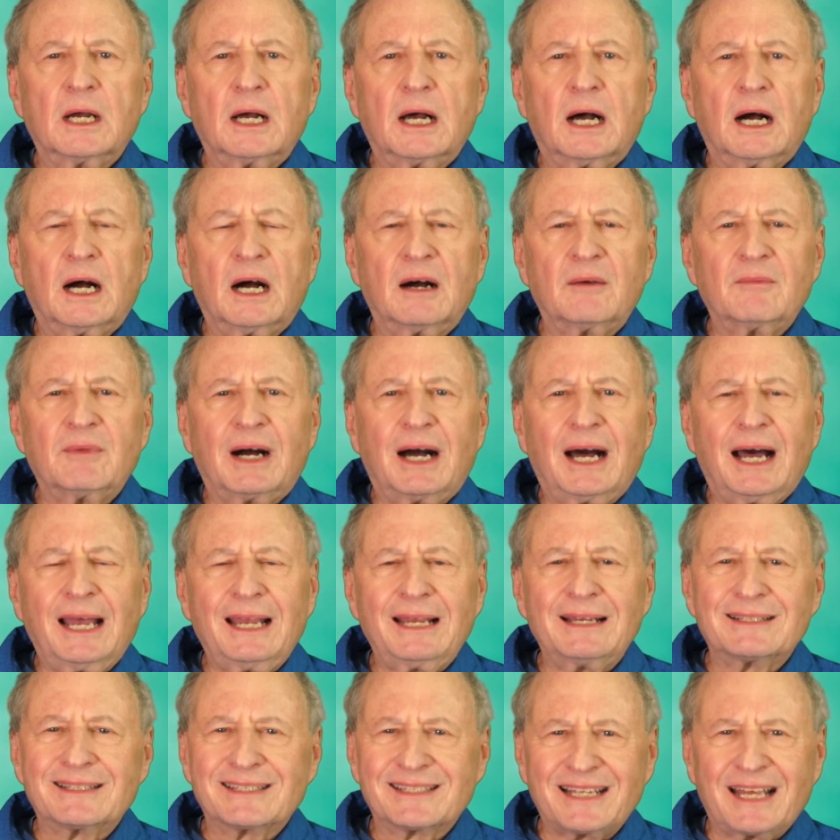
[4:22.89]

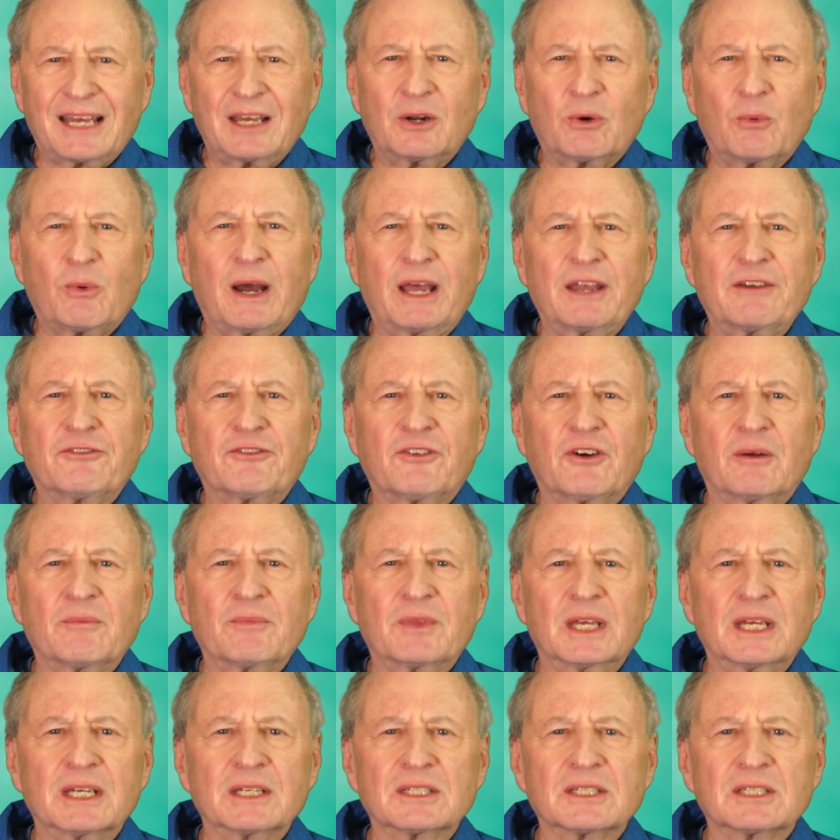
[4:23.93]
I had stayed away
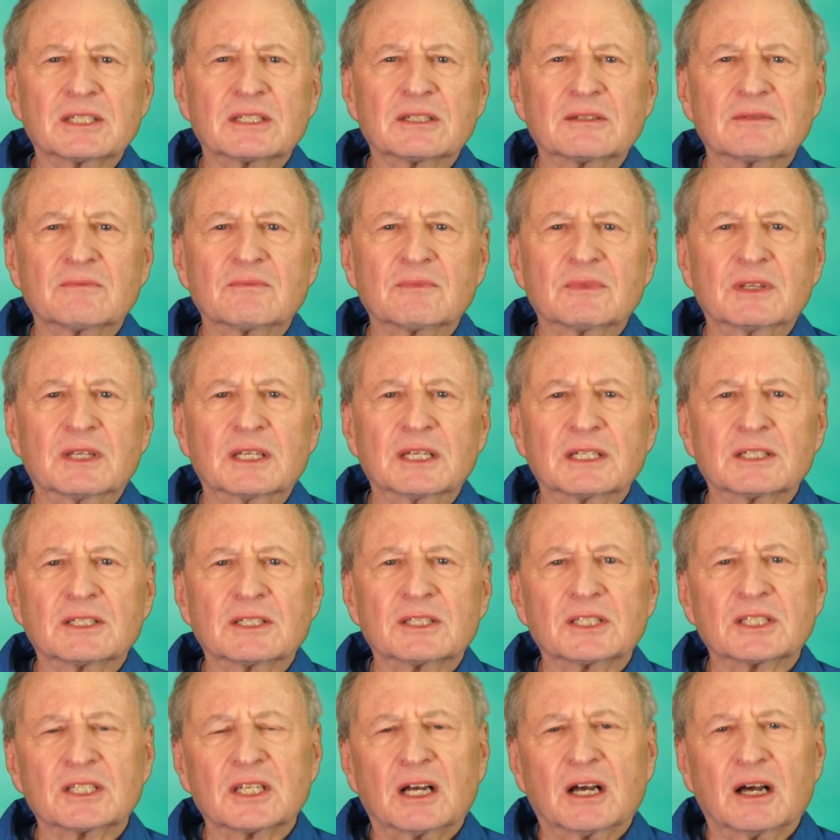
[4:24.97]
from this
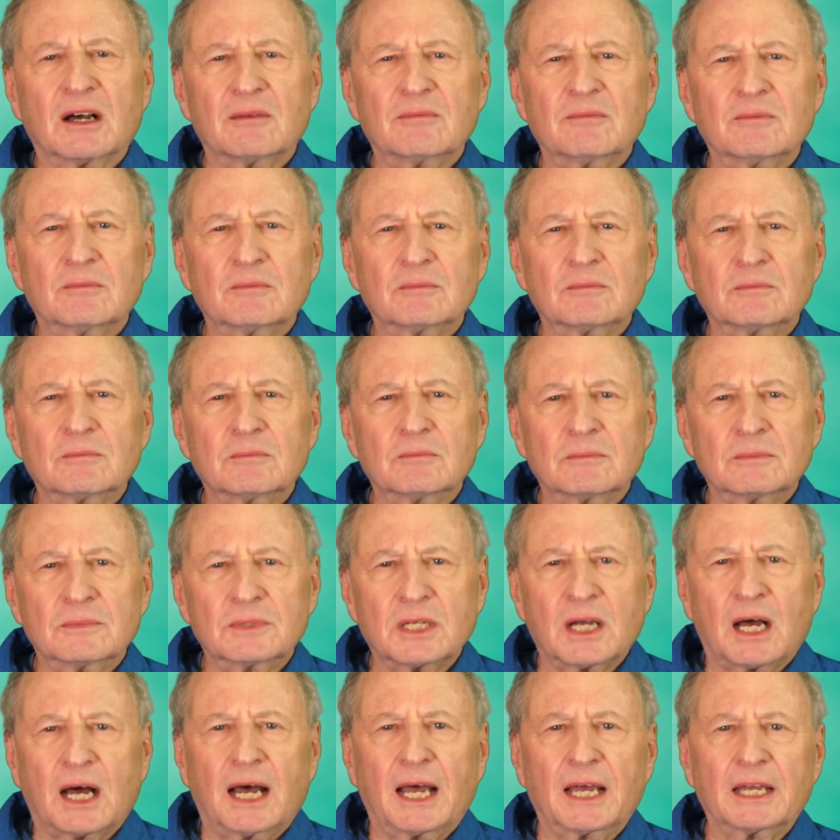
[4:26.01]

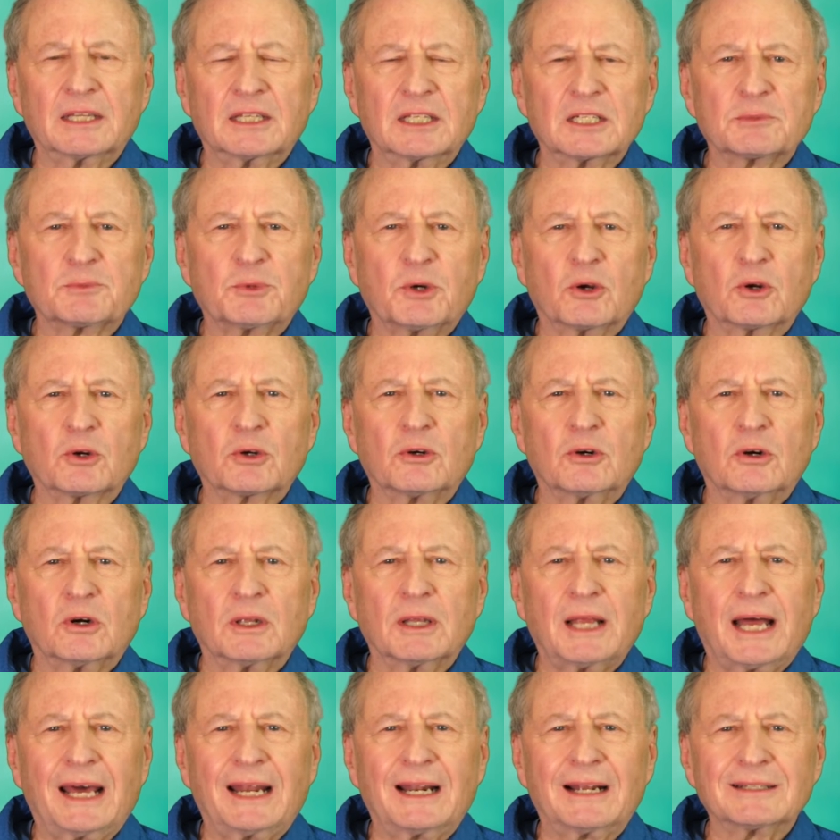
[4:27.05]
diet, this
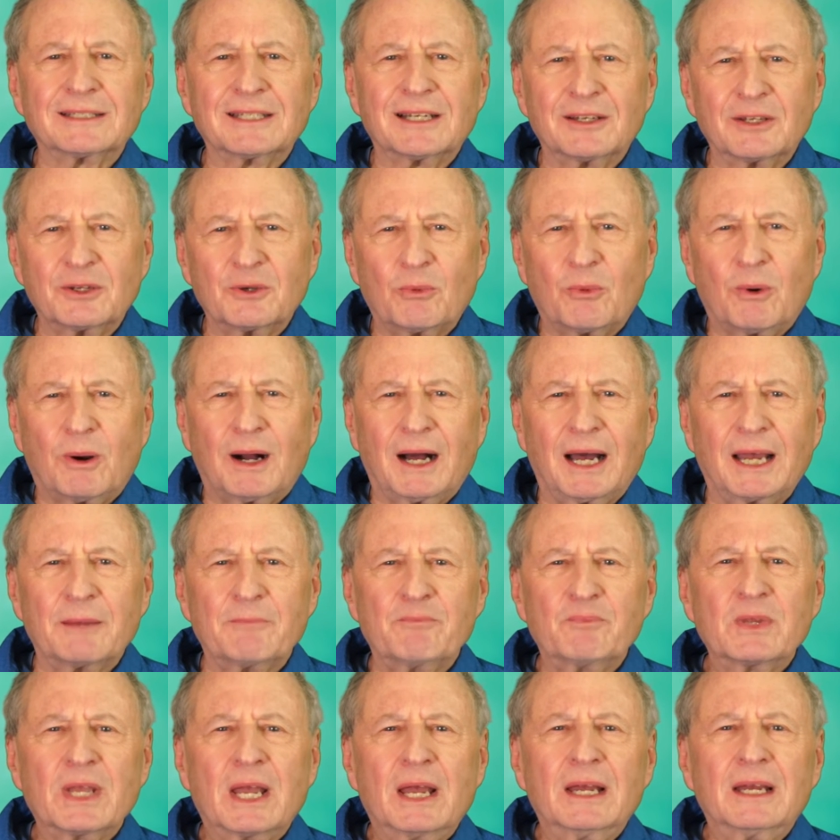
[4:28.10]
protocol, and I'll tell you why.